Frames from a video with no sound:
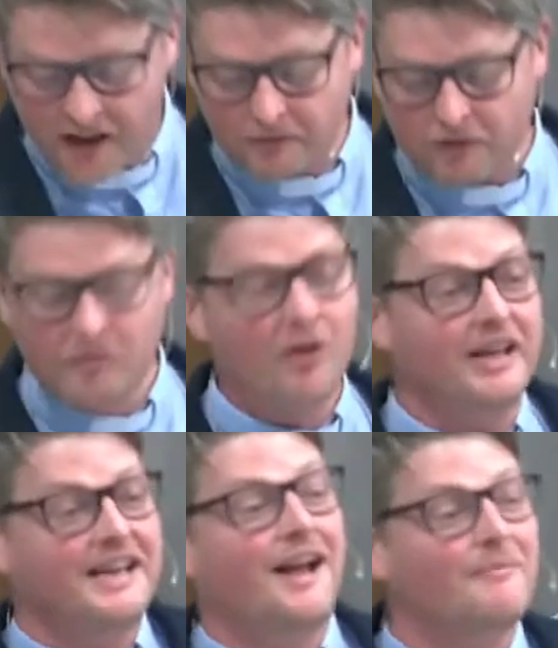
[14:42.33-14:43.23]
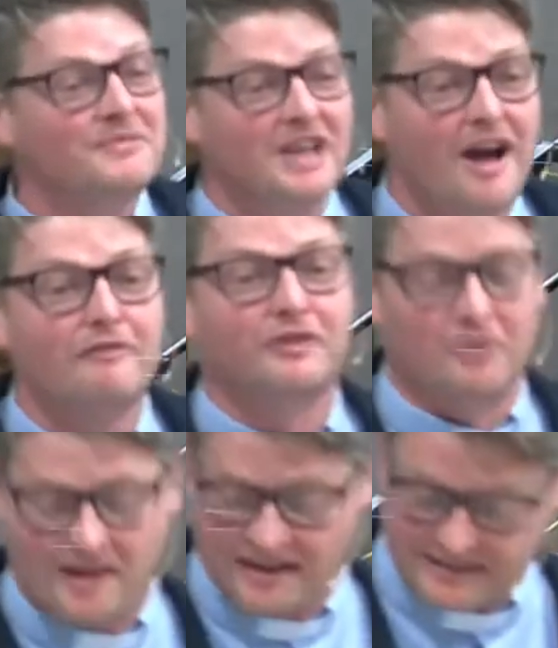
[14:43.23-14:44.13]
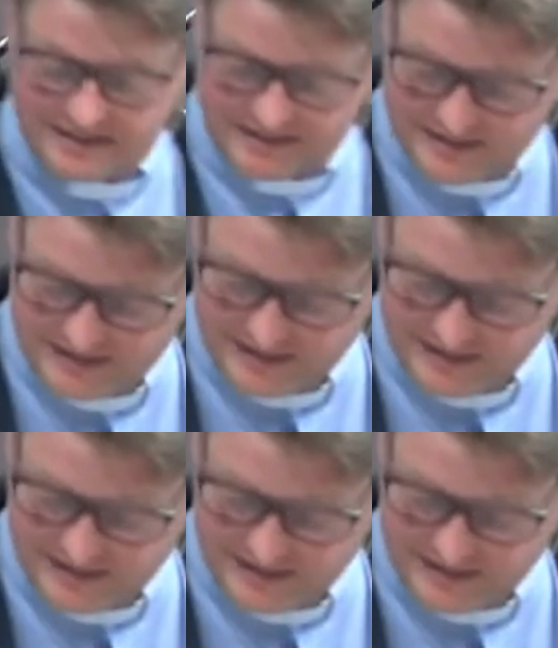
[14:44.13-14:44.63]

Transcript: from God? He comes after us.